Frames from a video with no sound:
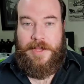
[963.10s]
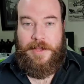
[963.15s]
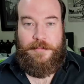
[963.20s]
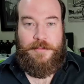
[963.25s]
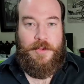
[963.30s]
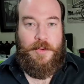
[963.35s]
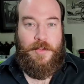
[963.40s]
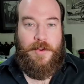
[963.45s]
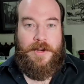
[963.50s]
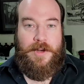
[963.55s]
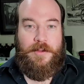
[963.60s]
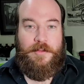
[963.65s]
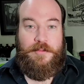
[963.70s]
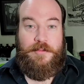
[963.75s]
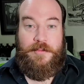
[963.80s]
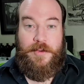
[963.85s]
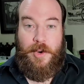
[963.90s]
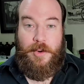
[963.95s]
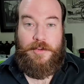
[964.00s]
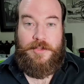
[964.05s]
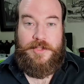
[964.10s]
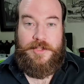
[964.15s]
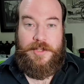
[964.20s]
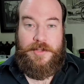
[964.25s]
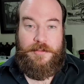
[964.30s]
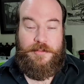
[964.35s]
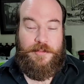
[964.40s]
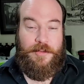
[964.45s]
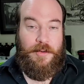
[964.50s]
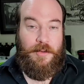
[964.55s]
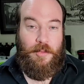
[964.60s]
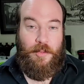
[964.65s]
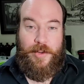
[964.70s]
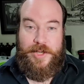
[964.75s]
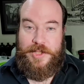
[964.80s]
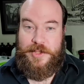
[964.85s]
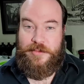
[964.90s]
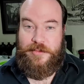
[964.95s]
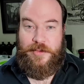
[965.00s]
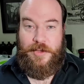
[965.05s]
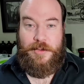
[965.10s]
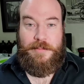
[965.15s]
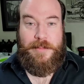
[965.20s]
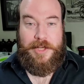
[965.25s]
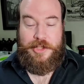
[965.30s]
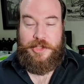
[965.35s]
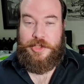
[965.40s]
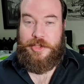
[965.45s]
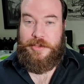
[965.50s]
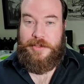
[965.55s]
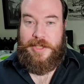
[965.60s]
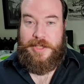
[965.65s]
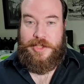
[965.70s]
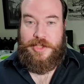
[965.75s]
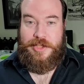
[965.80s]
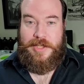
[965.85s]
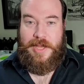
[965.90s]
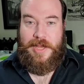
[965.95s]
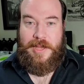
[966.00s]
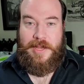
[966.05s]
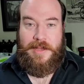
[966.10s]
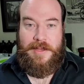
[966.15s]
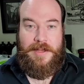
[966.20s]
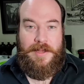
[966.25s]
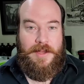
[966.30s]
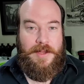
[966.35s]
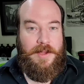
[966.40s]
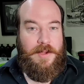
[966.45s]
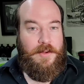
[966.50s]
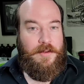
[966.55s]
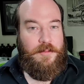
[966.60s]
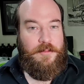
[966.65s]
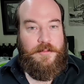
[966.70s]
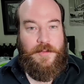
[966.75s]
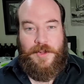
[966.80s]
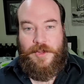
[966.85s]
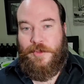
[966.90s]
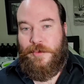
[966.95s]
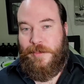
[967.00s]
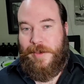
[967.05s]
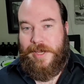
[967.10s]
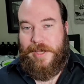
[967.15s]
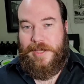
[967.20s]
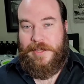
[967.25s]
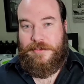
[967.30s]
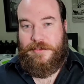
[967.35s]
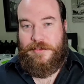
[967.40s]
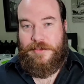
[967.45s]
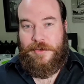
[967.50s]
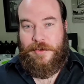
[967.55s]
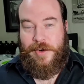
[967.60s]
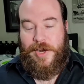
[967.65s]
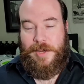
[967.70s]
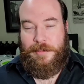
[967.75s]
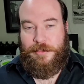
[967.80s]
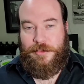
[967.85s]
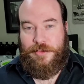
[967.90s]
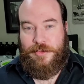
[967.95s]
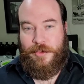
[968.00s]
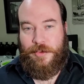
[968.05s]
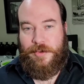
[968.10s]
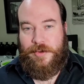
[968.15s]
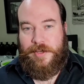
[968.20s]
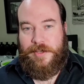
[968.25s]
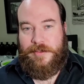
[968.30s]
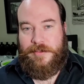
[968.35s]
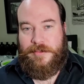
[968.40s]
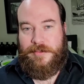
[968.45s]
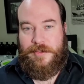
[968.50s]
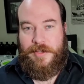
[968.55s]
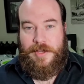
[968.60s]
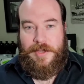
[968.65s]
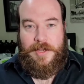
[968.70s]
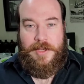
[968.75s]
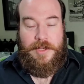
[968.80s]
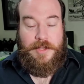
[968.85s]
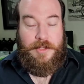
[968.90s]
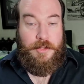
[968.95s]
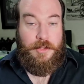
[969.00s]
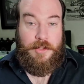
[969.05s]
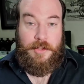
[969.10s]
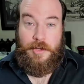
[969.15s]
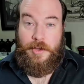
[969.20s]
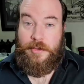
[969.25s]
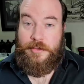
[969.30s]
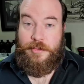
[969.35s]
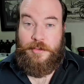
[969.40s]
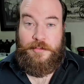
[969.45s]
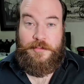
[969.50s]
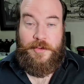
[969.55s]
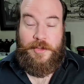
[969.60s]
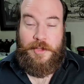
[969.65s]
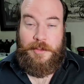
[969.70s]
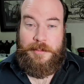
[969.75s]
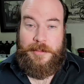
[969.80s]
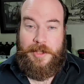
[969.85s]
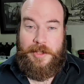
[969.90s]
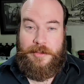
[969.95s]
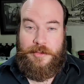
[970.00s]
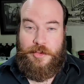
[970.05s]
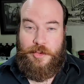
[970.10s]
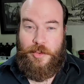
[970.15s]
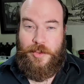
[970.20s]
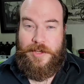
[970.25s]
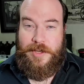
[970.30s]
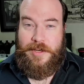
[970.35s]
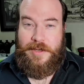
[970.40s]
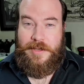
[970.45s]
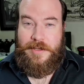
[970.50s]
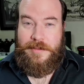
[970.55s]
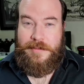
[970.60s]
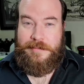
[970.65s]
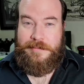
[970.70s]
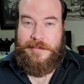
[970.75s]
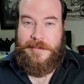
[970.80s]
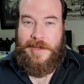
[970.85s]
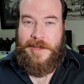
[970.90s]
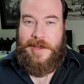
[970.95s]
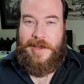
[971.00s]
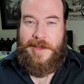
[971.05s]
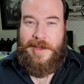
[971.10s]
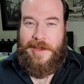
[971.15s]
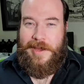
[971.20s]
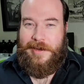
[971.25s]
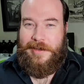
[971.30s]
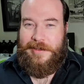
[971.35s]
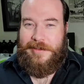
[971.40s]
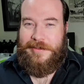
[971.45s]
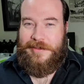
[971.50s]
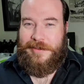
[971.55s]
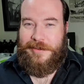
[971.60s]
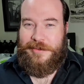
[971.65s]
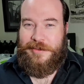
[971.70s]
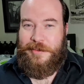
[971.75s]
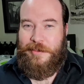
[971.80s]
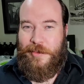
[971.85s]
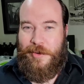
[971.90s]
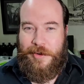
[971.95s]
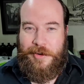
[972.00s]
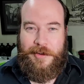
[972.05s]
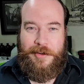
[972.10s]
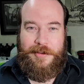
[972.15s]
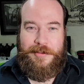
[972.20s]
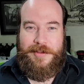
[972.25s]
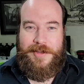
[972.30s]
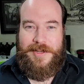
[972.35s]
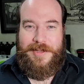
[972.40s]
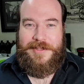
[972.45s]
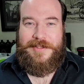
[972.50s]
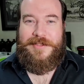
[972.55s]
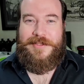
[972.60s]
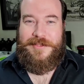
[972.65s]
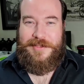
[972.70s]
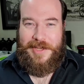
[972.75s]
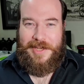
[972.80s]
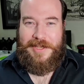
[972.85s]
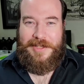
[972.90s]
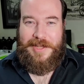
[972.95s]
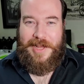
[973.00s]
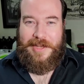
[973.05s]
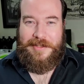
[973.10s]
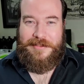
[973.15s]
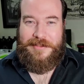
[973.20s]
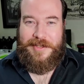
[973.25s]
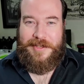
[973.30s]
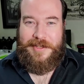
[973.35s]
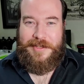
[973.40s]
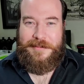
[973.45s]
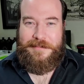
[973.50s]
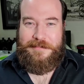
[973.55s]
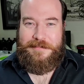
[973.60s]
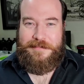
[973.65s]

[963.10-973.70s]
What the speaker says: if you want to vote for which film I shoot each day. Follow my Instagram stories. You can also follow me on Twitter. And until tomorrow, stay classic.